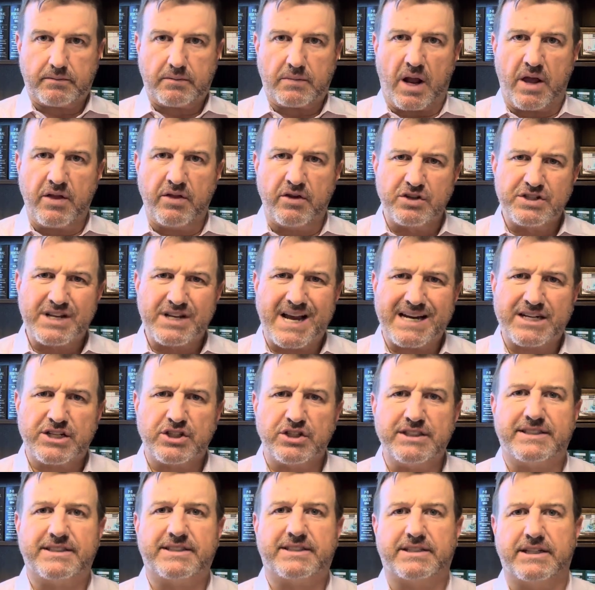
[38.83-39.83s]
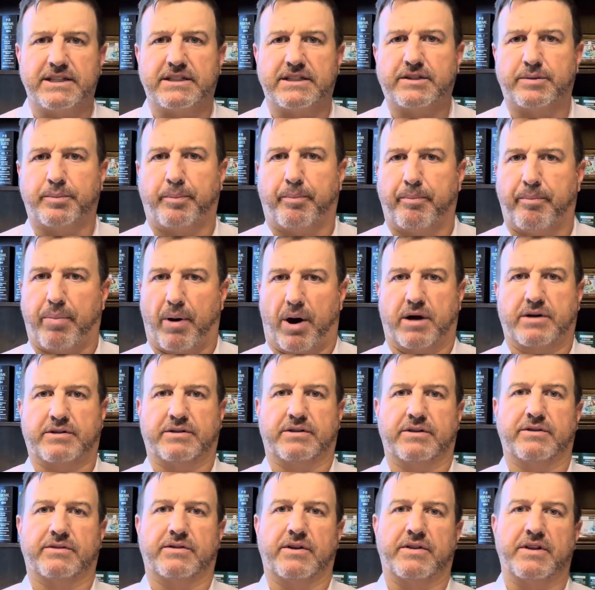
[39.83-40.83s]
There's actually 6
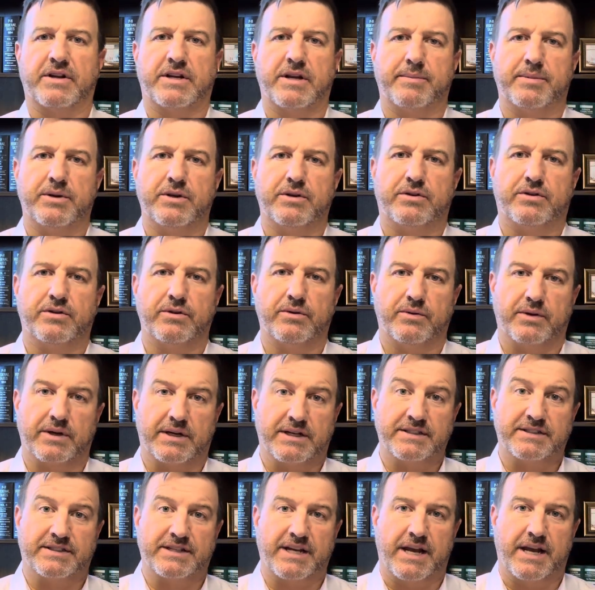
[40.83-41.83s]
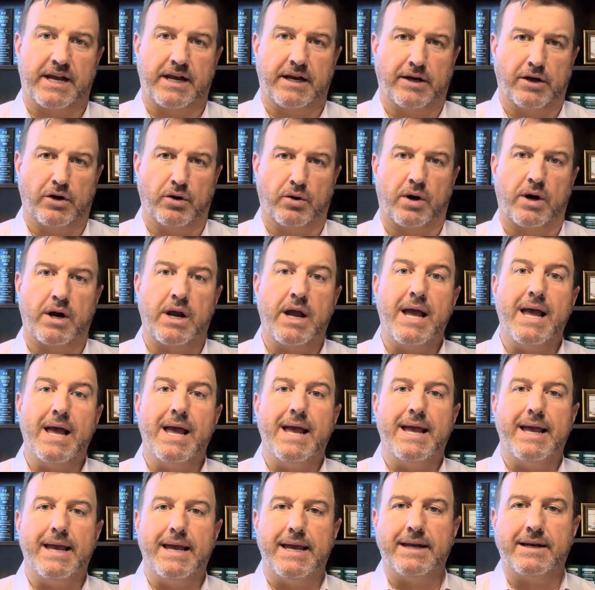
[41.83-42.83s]
boxes on the W-2 that contain your
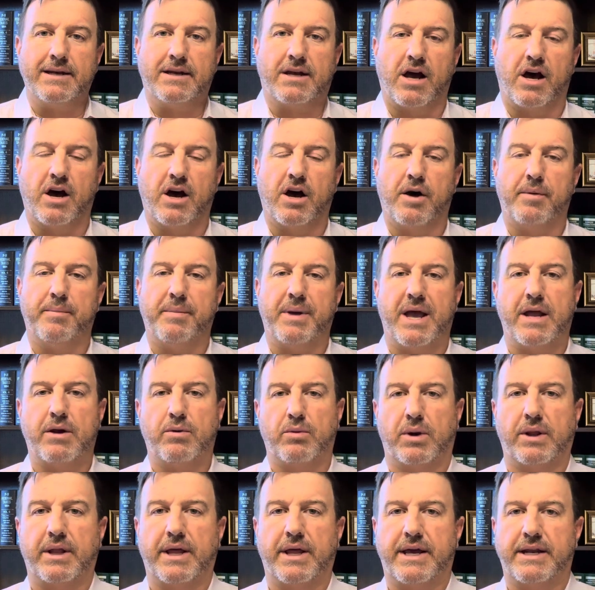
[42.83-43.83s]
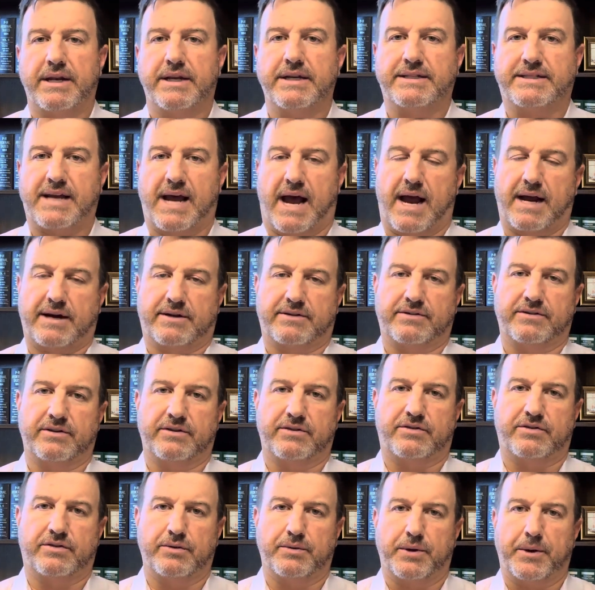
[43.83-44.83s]
income and related taxes
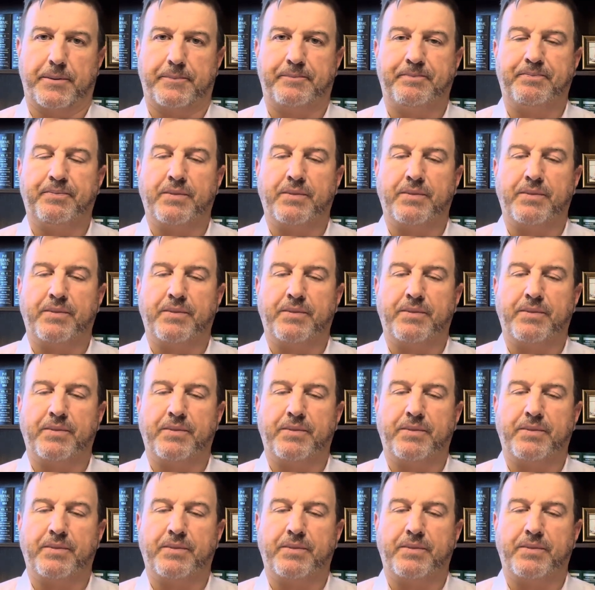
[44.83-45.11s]
to it.